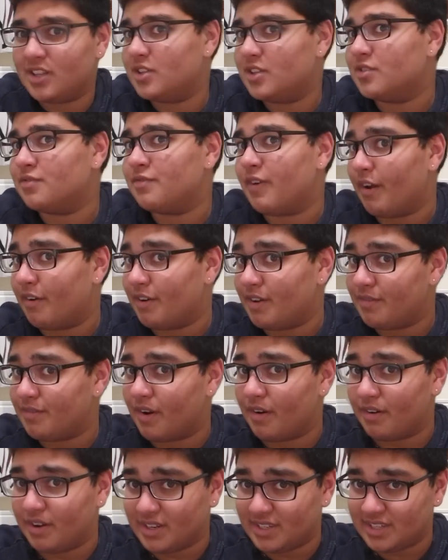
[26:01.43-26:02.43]
it is very,
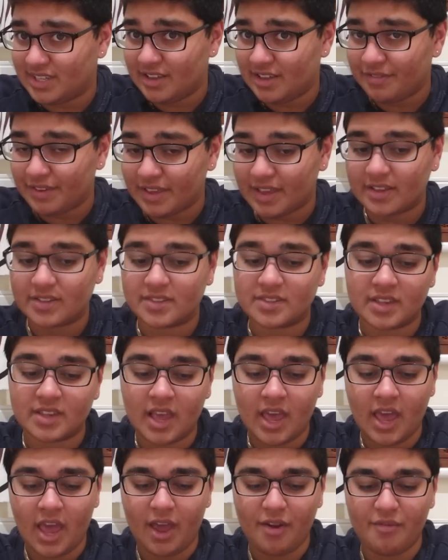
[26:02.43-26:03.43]
very devious
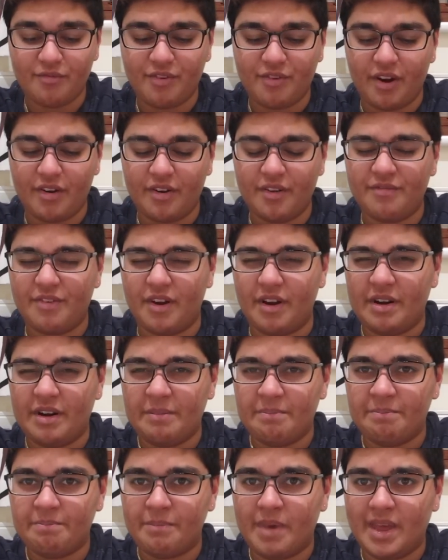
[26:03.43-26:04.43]
and very, very
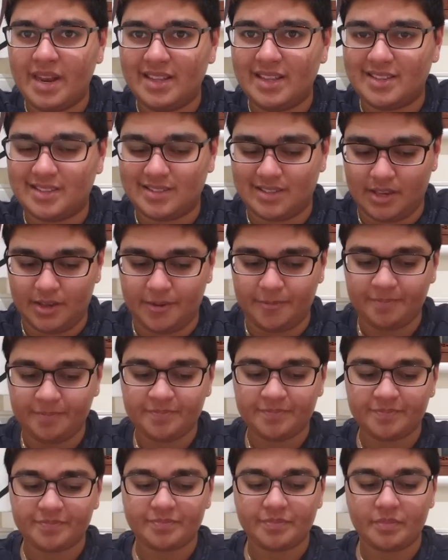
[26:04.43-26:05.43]
menacing.
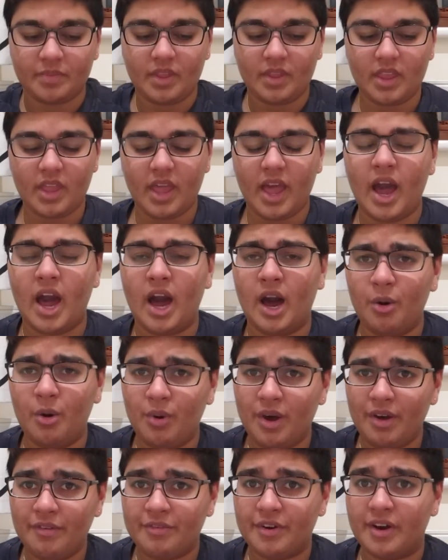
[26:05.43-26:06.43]

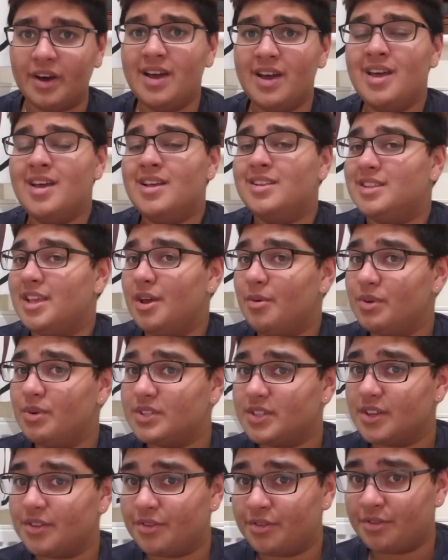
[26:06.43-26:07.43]
However, there
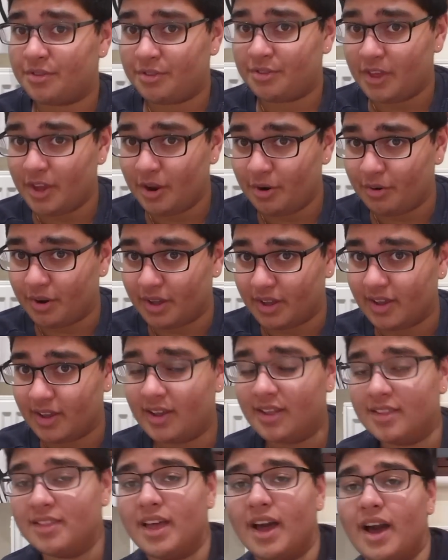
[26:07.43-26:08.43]
was a theory
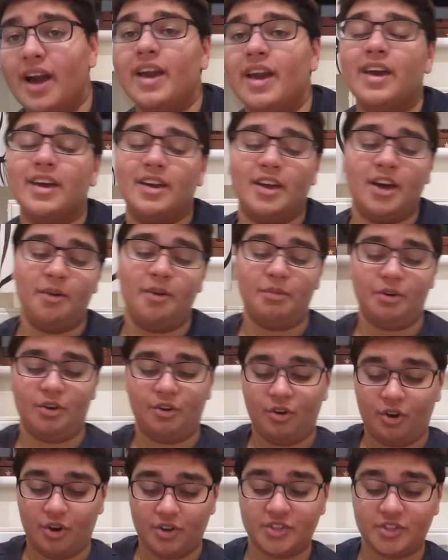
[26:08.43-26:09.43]
that I had come
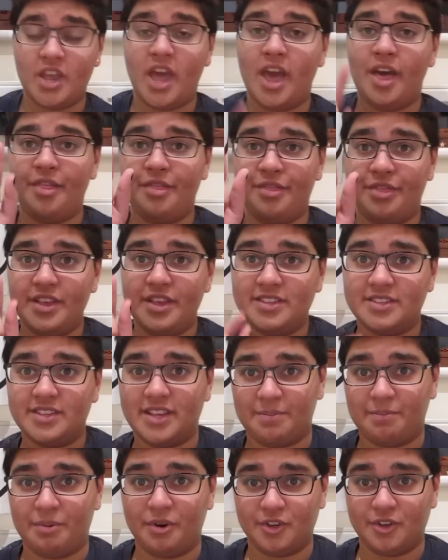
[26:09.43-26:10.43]
across. This
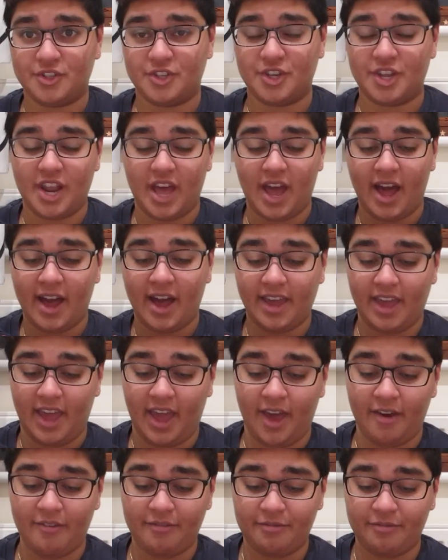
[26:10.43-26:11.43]
person
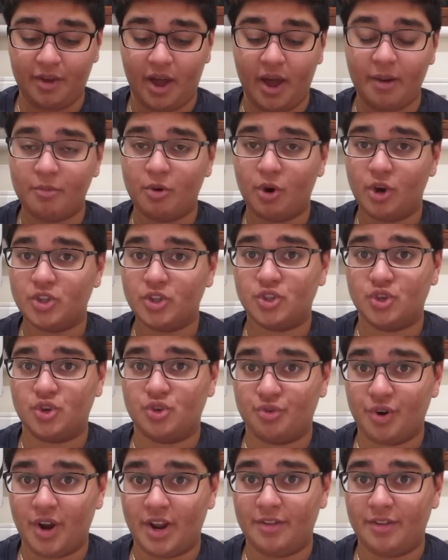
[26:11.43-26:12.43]
I'm going to
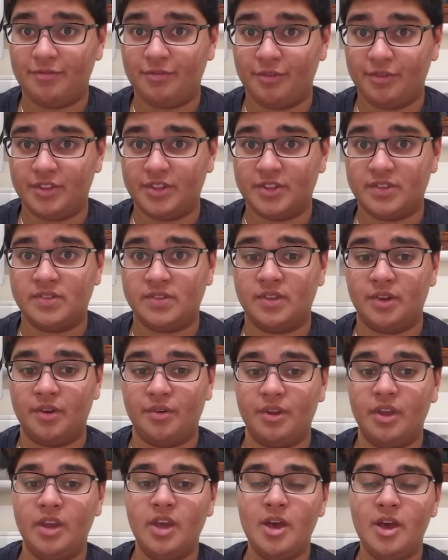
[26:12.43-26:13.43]
credit for this
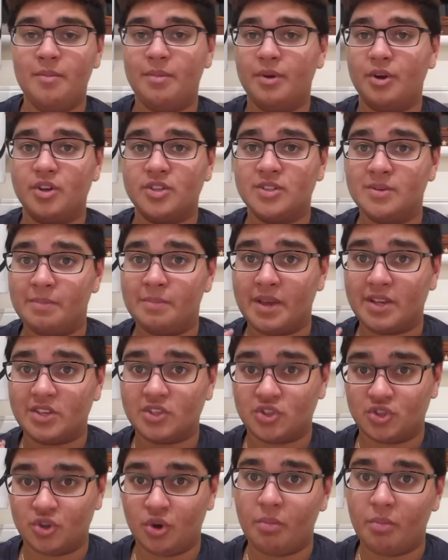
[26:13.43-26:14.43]
theory because it makes
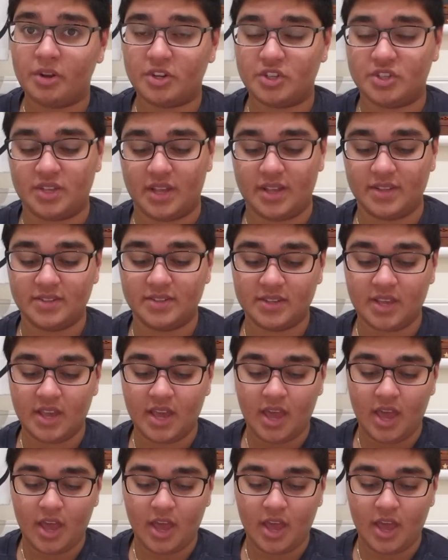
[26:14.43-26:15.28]
so much sense.